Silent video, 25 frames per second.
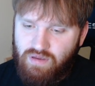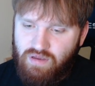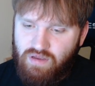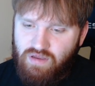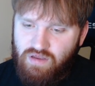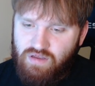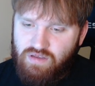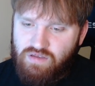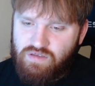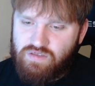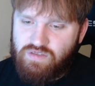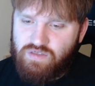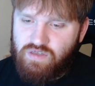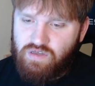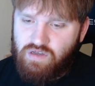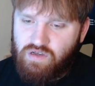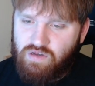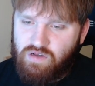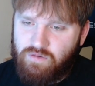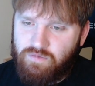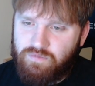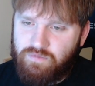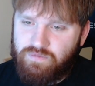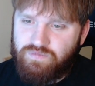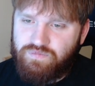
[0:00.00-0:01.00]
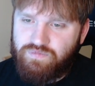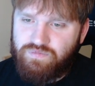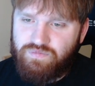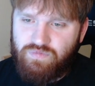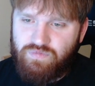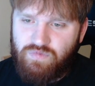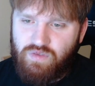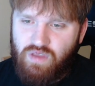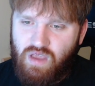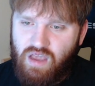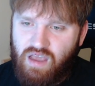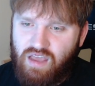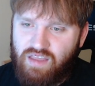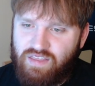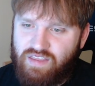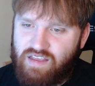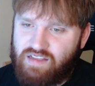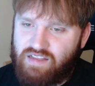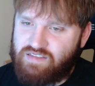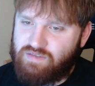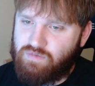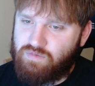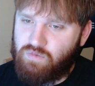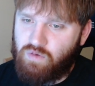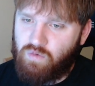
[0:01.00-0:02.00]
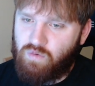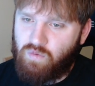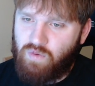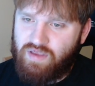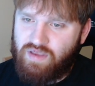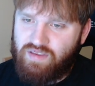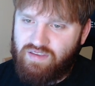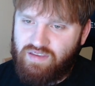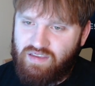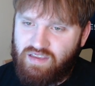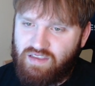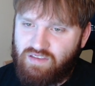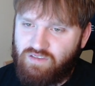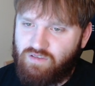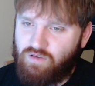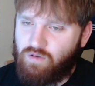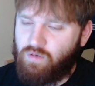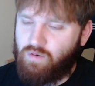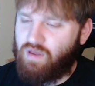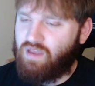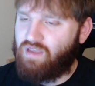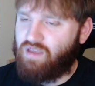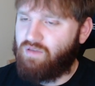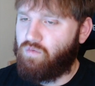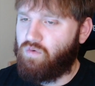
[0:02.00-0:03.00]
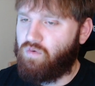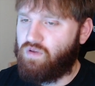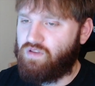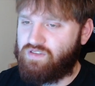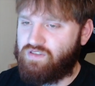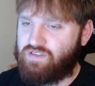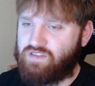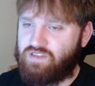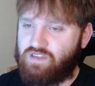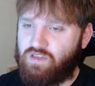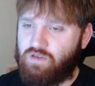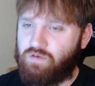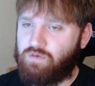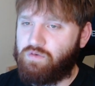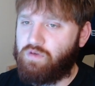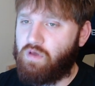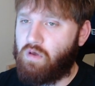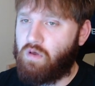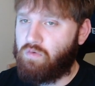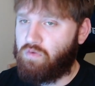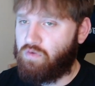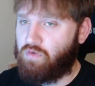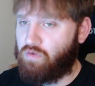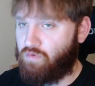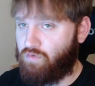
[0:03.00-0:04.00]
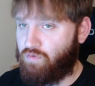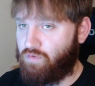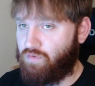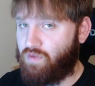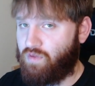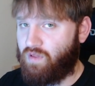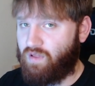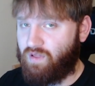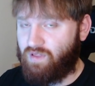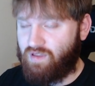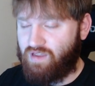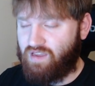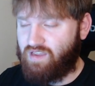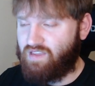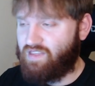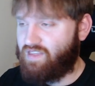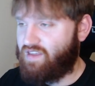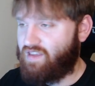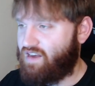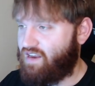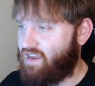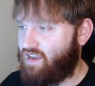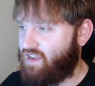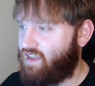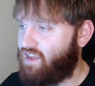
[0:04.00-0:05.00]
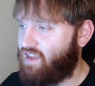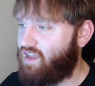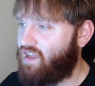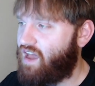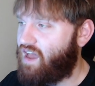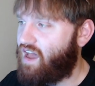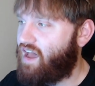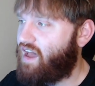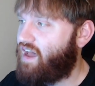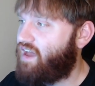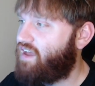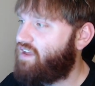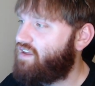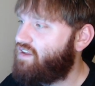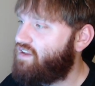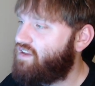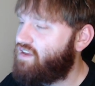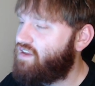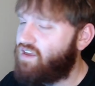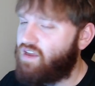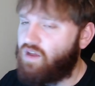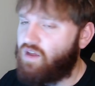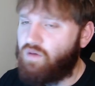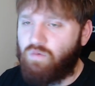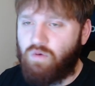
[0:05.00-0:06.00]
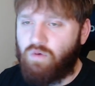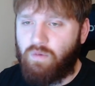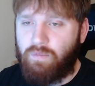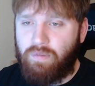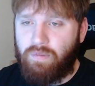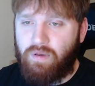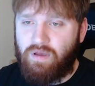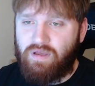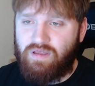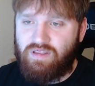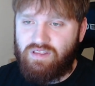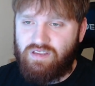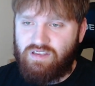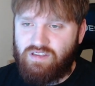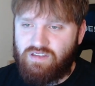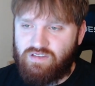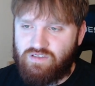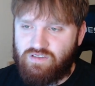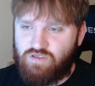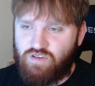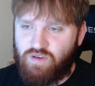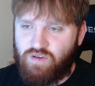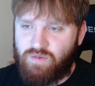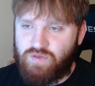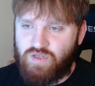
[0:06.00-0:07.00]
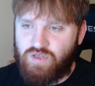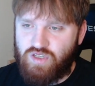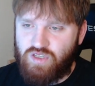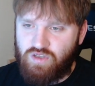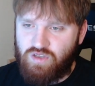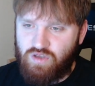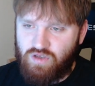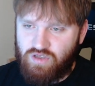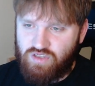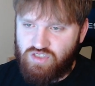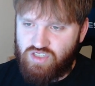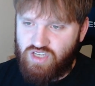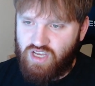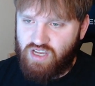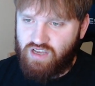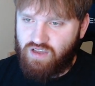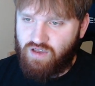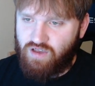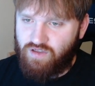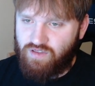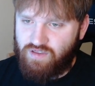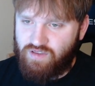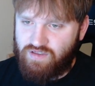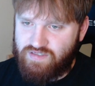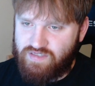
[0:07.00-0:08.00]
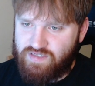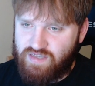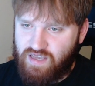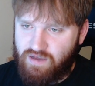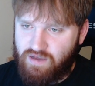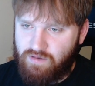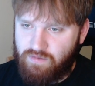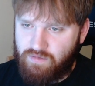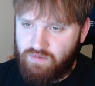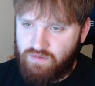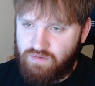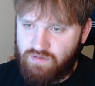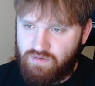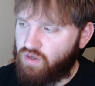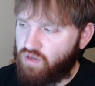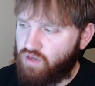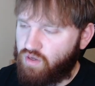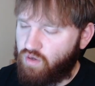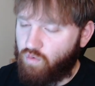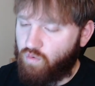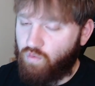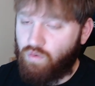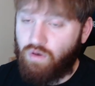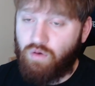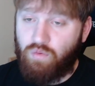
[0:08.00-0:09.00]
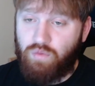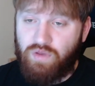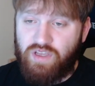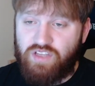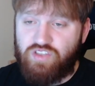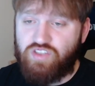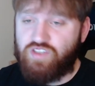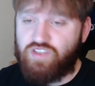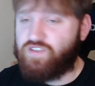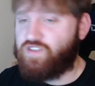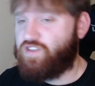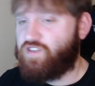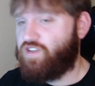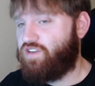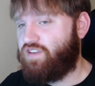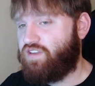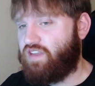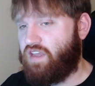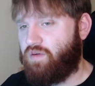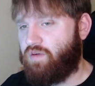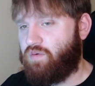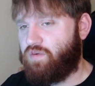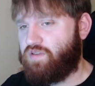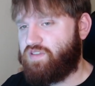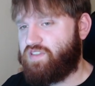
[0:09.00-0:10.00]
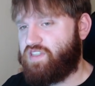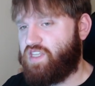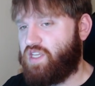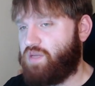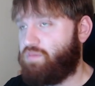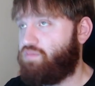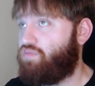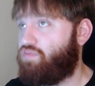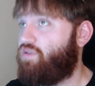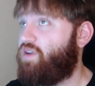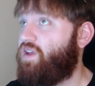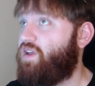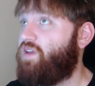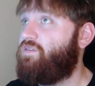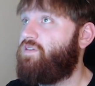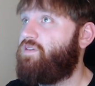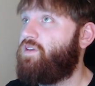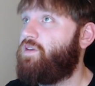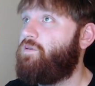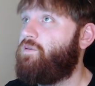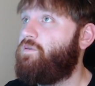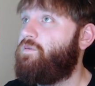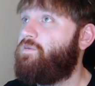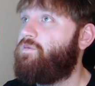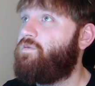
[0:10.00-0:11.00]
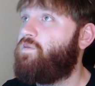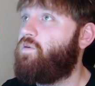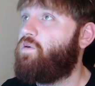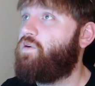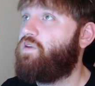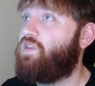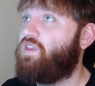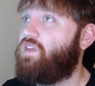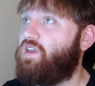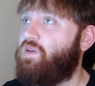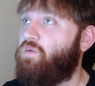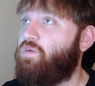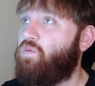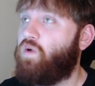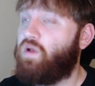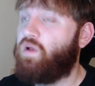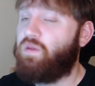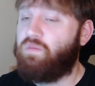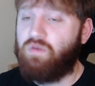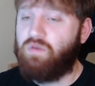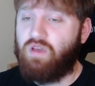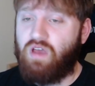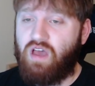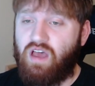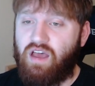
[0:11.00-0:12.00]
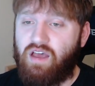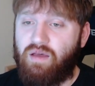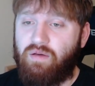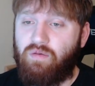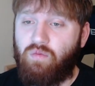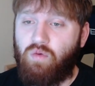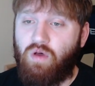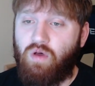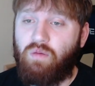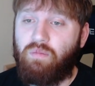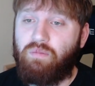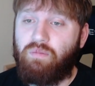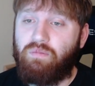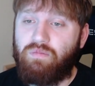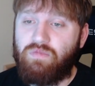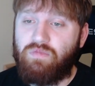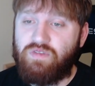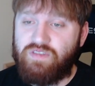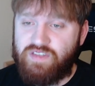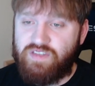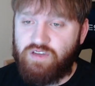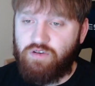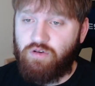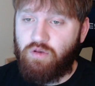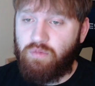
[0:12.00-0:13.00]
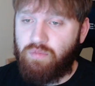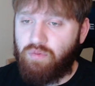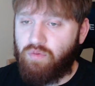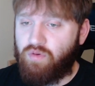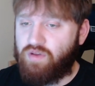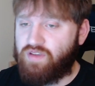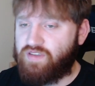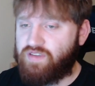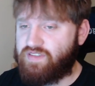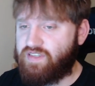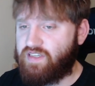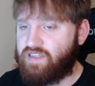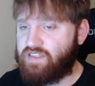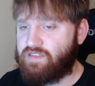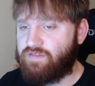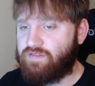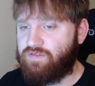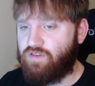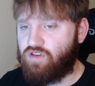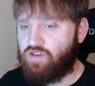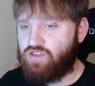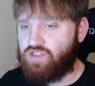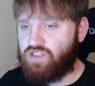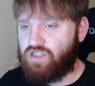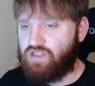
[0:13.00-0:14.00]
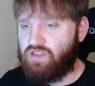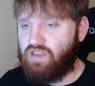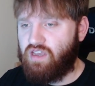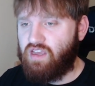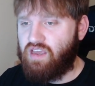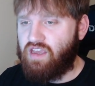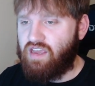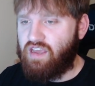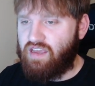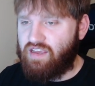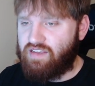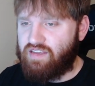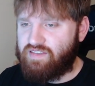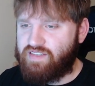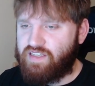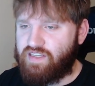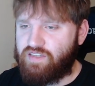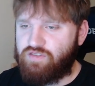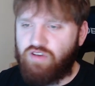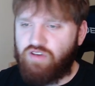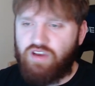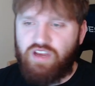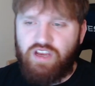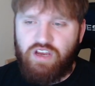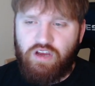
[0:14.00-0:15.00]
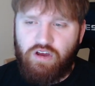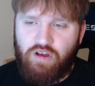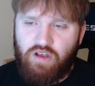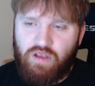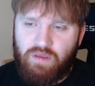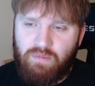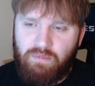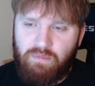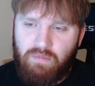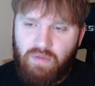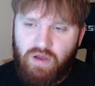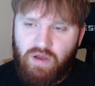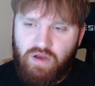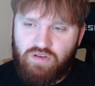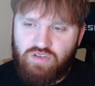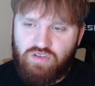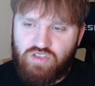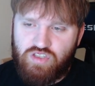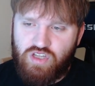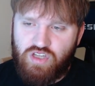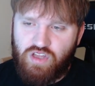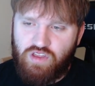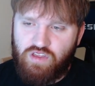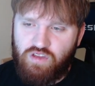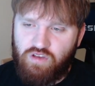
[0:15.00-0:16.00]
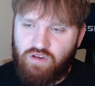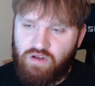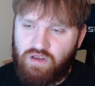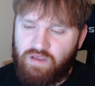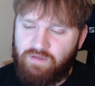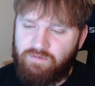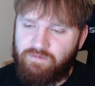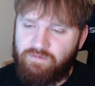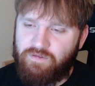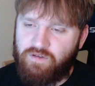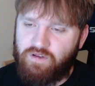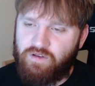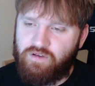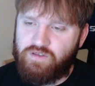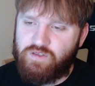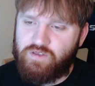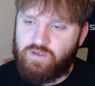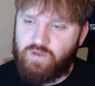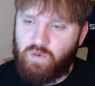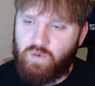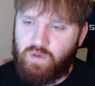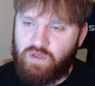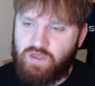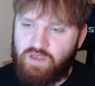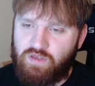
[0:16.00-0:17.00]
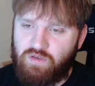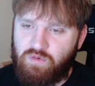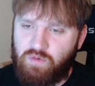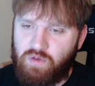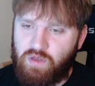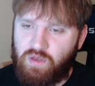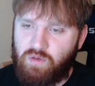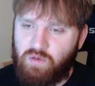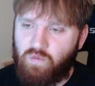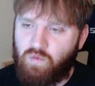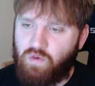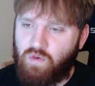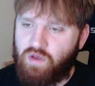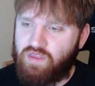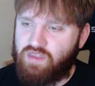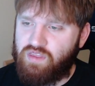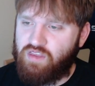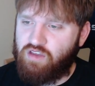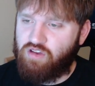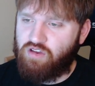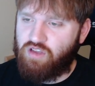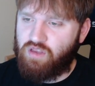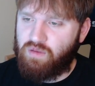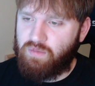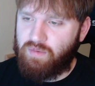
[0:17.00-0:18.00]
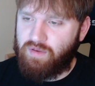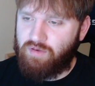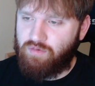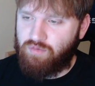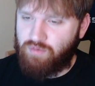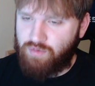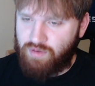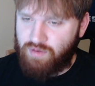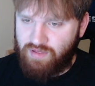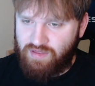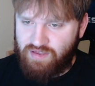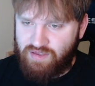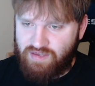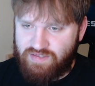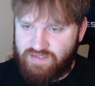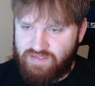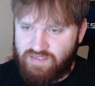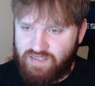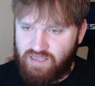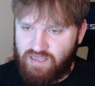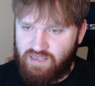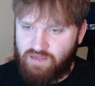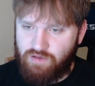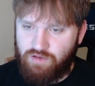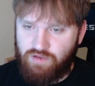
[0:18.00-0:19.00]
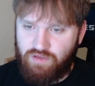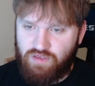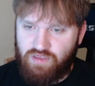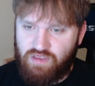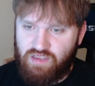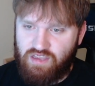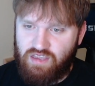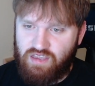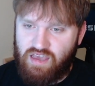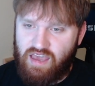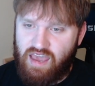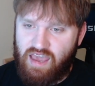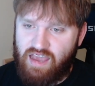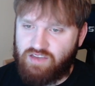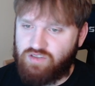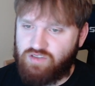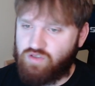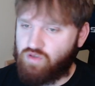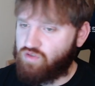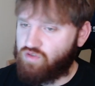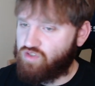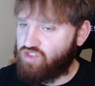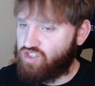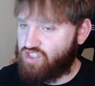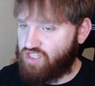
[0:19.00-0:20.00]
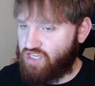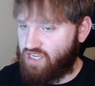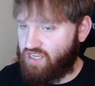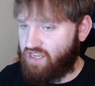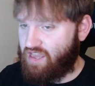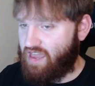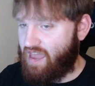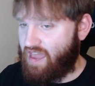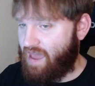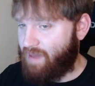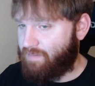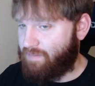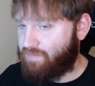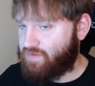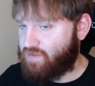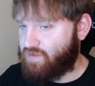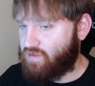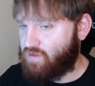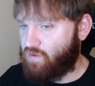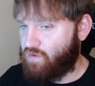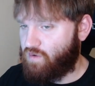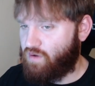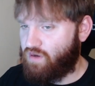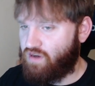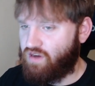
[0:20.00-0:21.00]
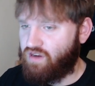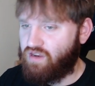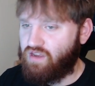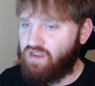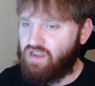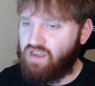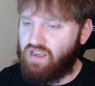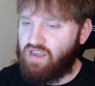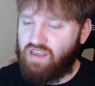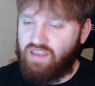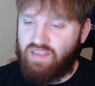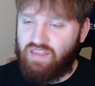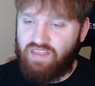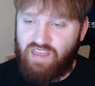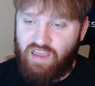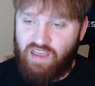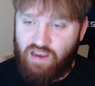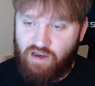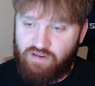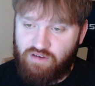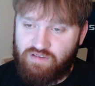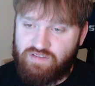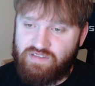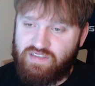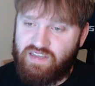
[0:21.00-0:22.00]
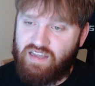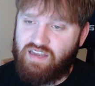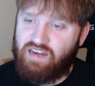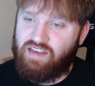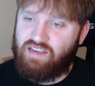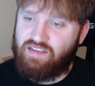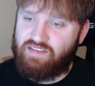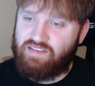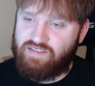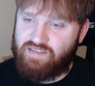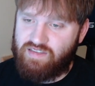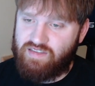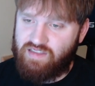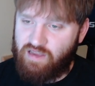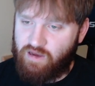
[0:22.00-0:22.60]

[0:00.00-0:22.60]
So uh, that's one way to get to it once you go through the link that I uh, will put in the description. You could check all this out. What we just looked at was the preview for the one, uh, well, 0.6 version. It says right here on March 31st, 2021, they're going to be releasing the actual Jing App Store their settings, their